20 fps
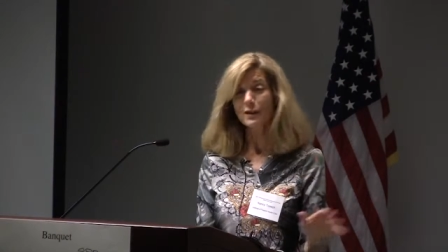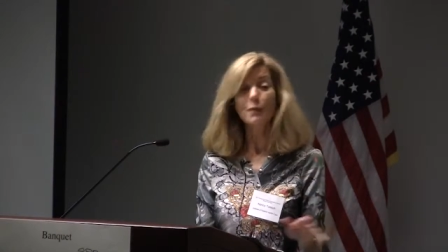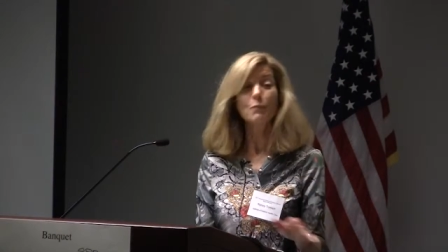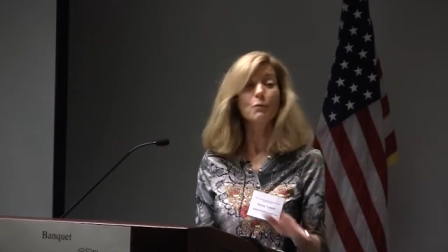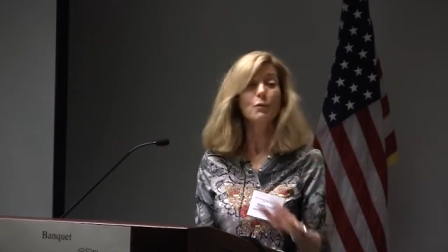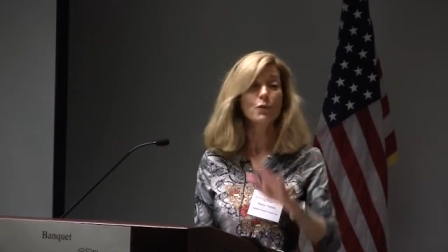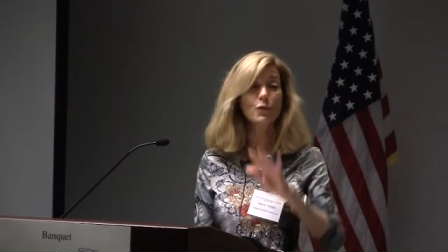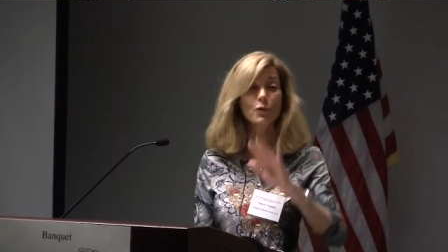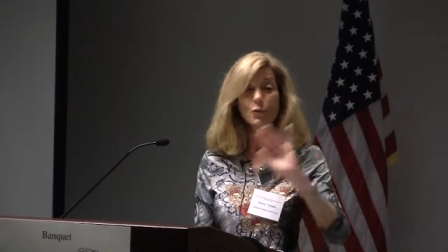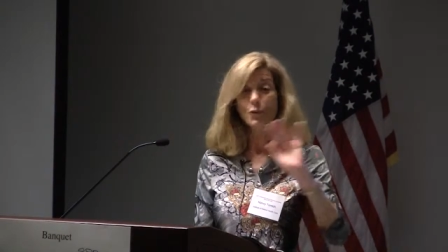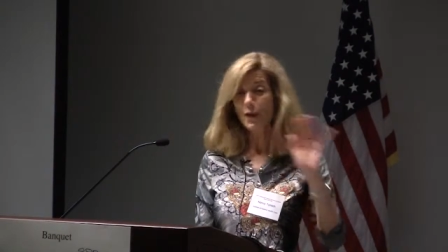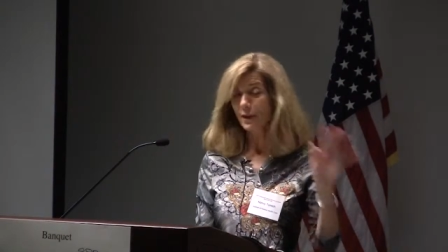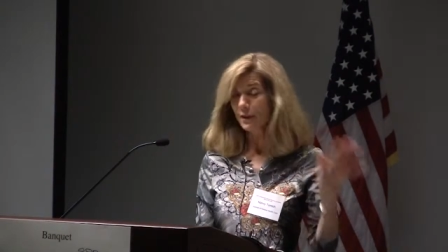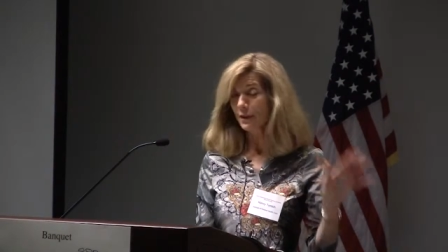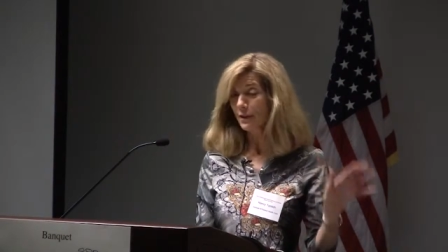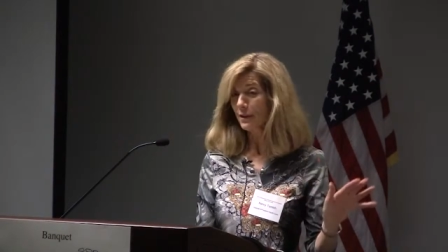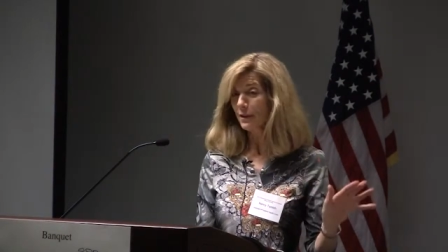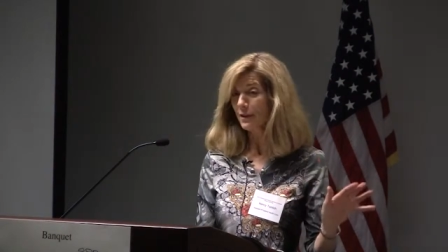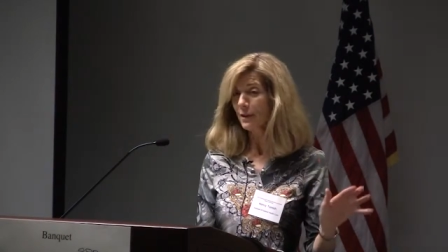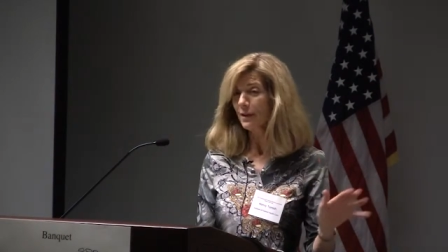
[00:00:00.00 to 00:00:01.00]
They were
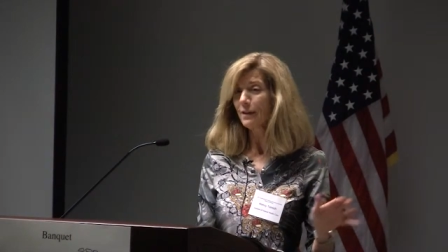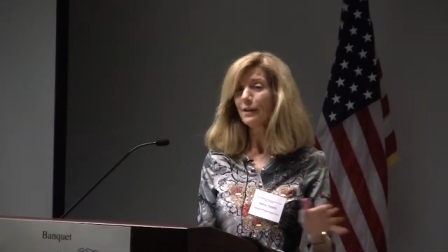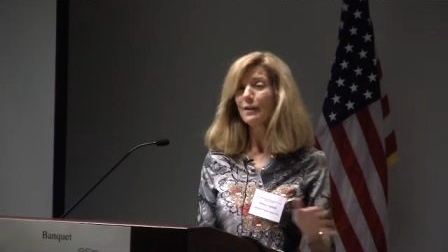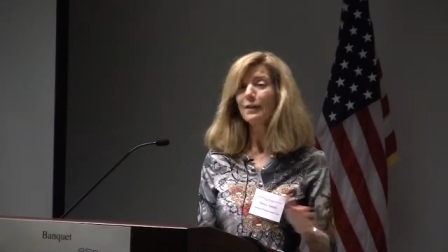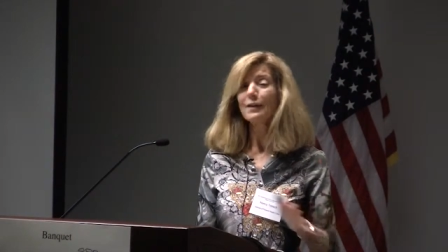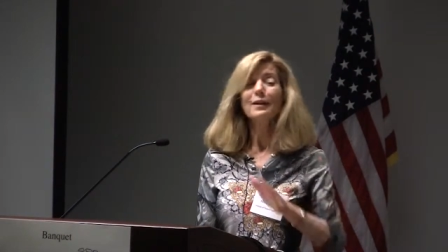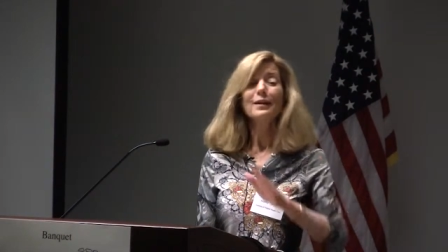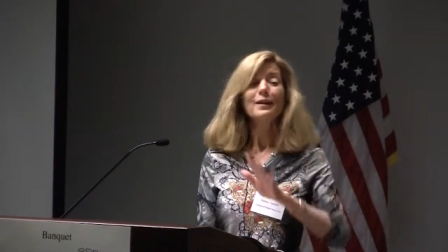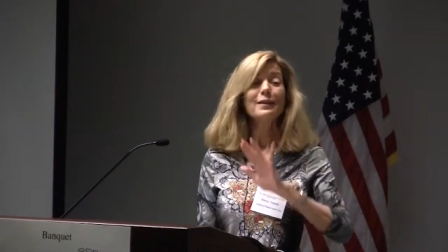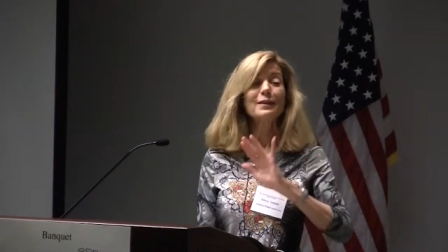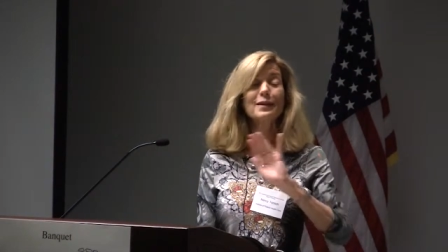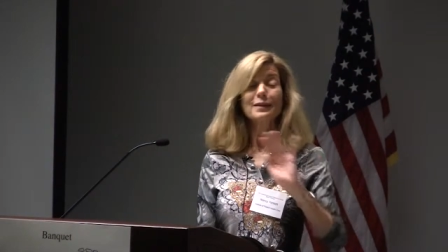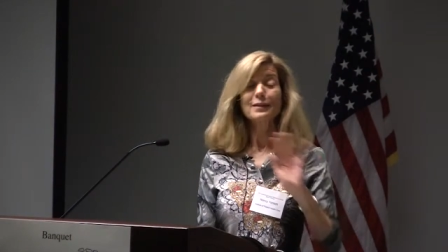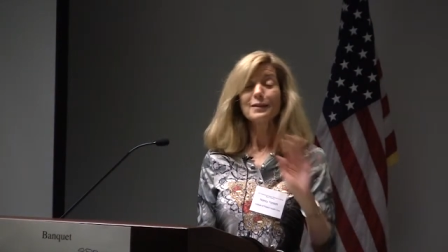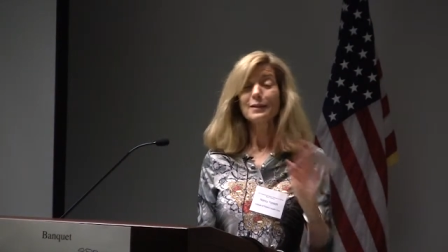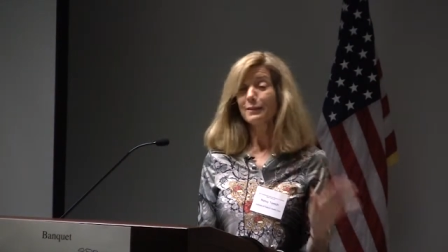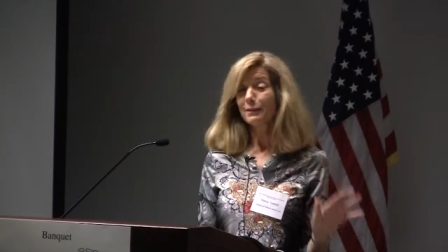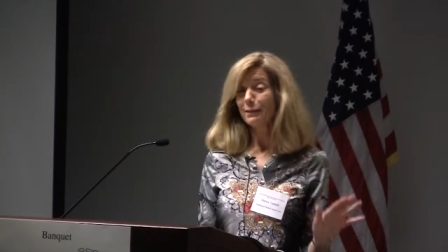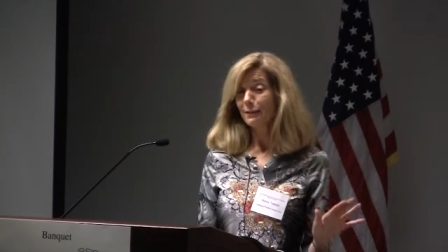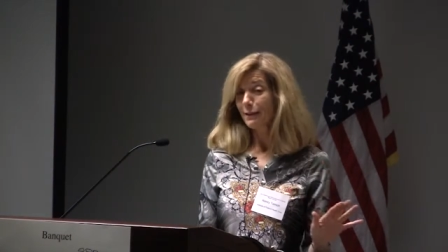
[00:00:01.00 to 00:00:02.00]
threatened, they
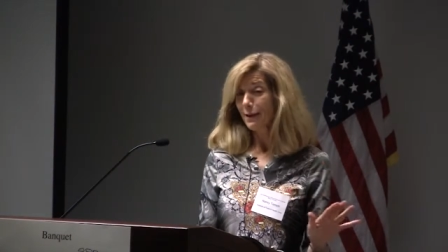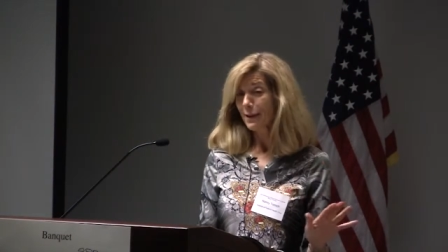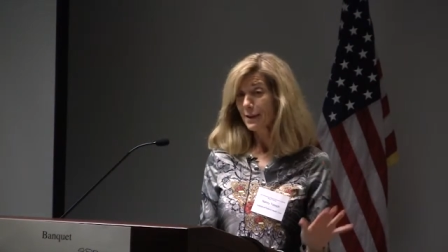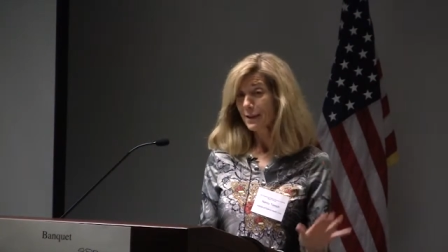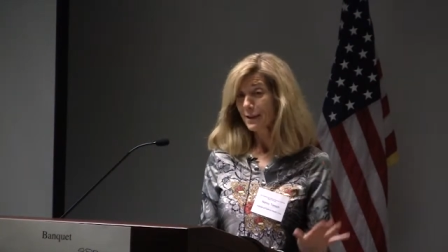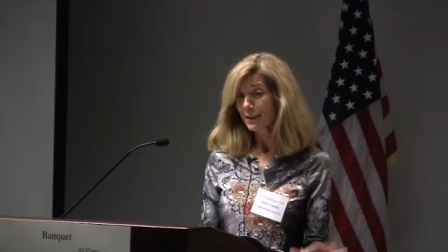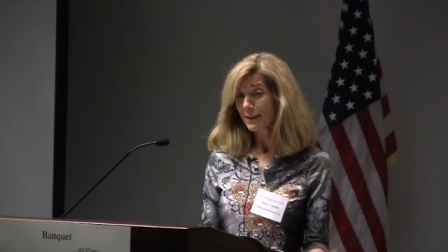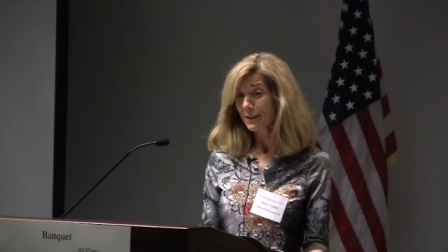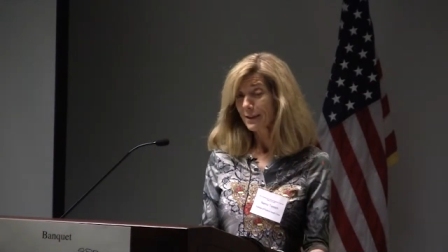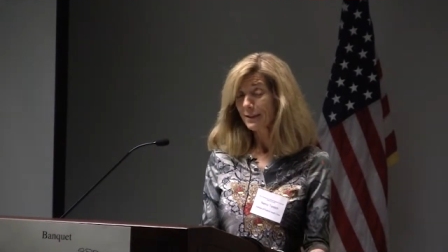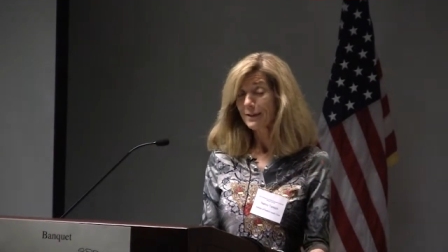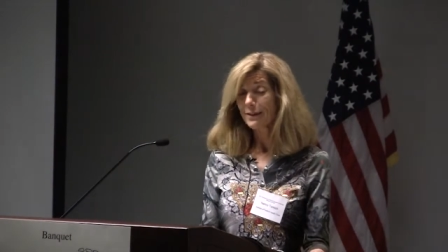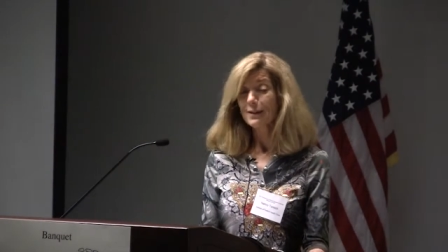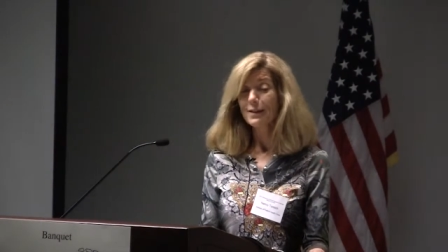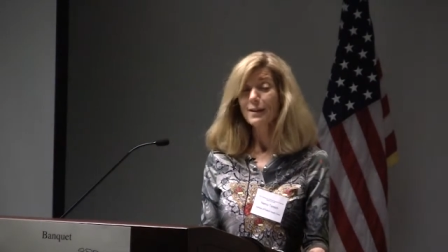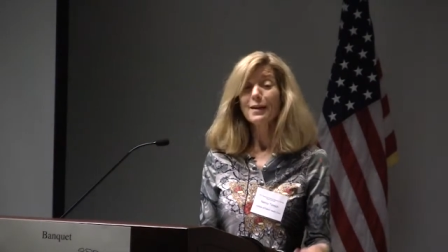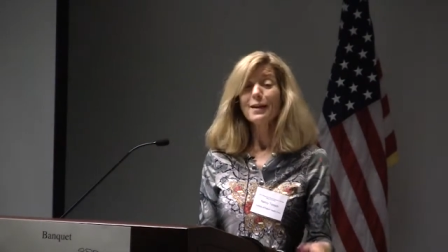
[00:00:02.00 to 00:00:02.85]
didn't like it,